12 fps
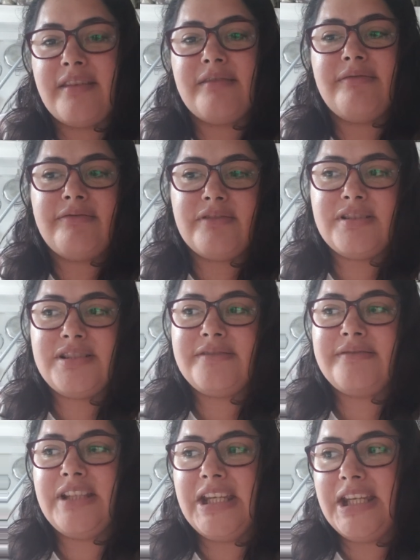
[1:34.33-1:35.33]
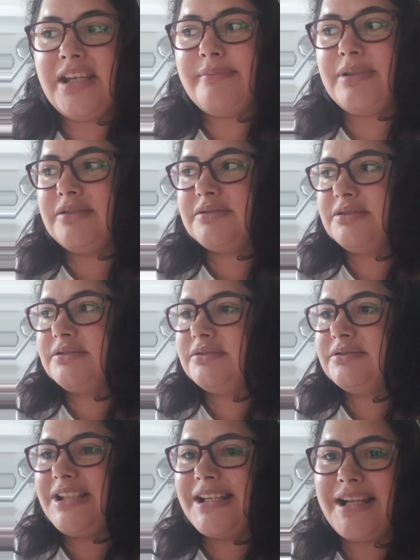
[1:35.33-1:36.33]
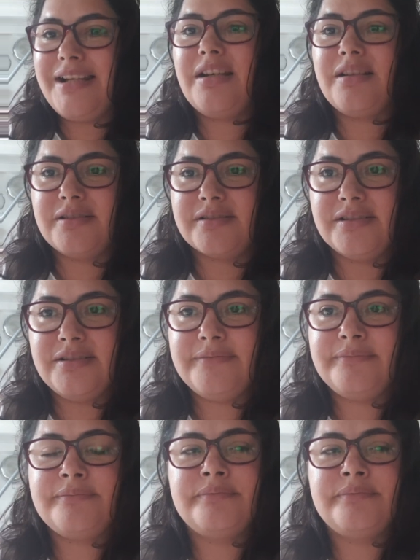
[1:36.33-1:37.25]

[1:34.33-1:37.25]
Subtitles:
The first thing about that I learned